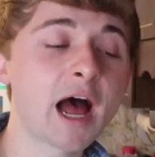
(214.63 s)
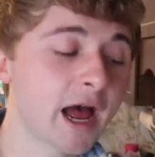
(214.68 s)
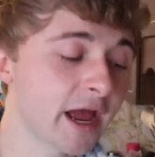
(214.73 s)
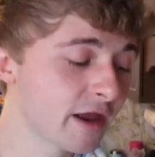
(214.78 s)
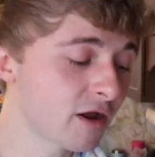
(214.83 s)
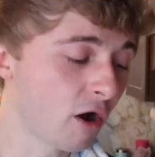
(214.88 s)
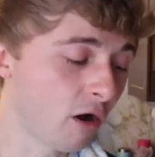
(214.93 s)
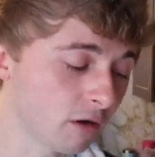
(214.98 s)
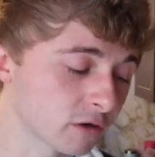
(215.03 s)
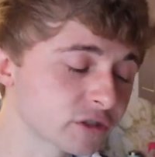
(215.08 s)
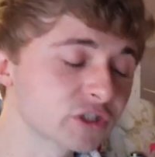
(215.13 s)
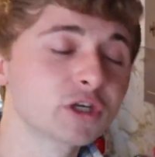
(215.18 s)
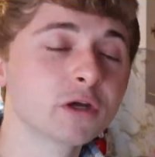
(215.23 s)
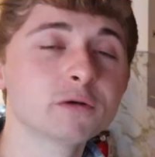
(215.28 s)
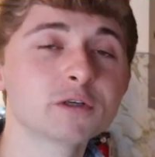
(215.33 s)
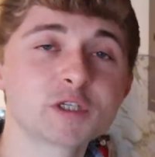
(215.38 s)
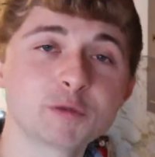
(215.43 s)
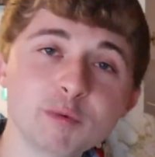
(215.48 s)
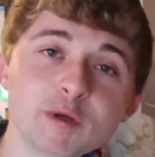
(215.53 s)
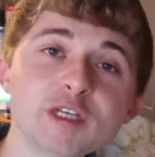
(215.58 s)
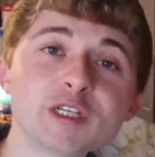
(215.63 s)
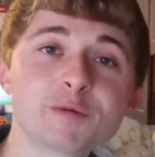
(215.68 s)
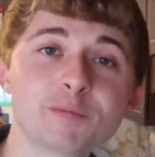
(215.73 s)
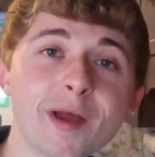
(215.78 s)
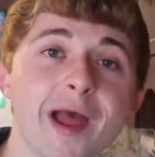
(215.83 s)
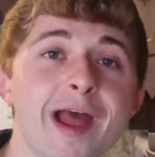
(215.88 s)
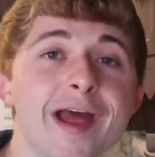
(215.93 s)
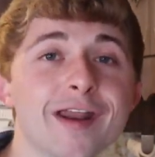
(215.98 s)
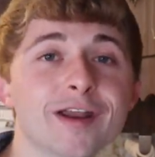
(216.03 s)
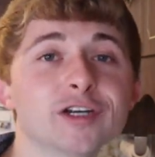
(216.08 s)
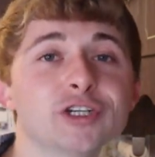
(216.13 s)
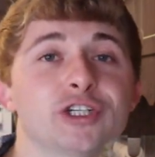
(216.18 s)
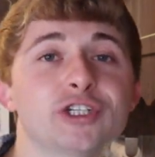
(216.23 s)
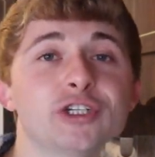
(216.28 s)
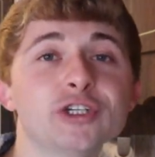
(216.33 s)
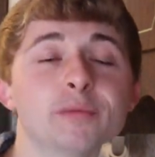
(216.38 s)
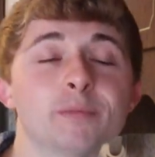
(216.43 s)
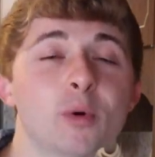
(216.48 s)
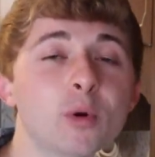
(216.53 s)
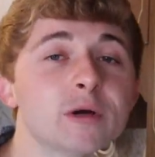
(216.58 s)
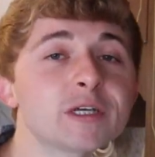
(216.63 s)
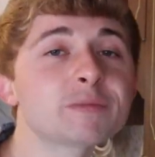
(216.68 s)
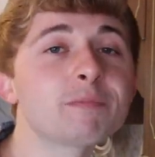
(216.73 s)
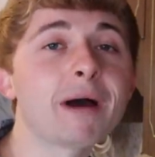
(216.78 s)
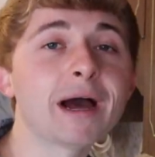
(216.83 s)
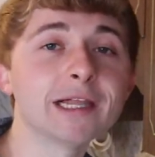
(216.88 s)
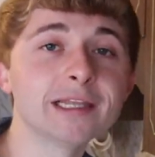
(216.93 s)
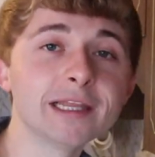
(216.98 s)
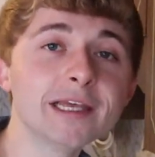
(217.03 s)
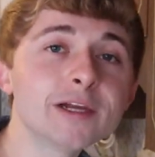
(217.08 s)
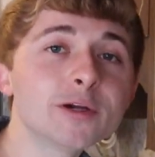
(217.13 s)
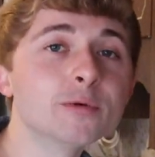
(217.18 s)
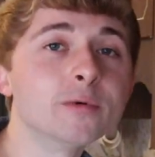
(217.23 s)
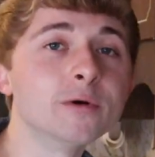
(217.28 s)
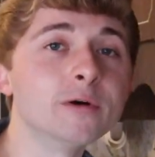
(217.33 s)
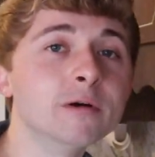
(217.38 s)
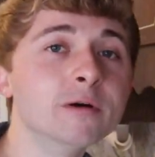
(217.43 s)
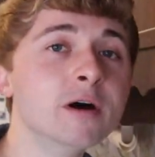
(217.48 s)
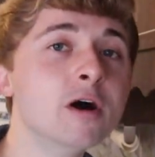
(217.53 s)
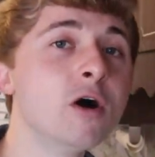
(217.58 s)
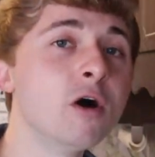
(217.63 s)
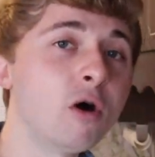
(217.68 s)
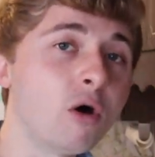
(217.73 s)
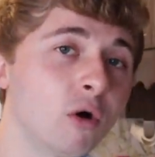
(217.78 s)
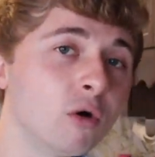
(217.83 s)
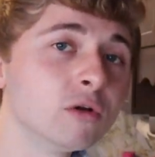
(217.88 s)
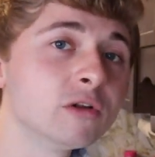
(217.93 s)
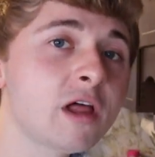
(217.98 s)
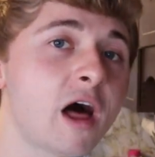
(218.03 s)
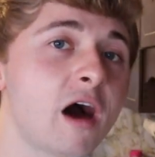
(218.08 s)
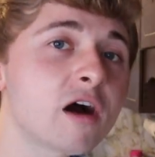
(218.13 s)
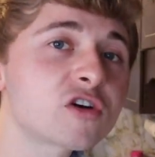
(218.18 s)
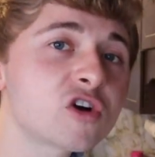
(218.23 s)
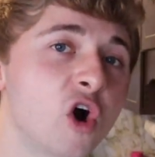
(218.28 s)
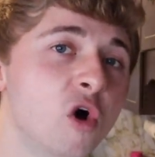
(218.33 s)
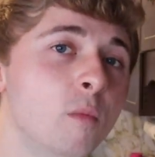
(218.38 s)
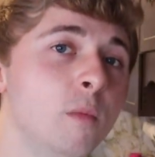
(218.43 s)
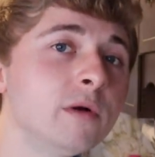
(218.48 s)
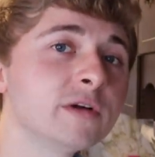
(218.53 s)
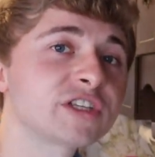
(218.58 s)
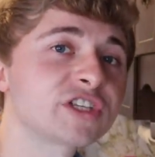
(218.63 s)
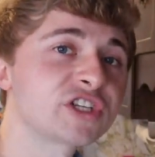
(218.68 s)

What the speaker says: I also speak Spanish. Your boy's bilingual. Hola, como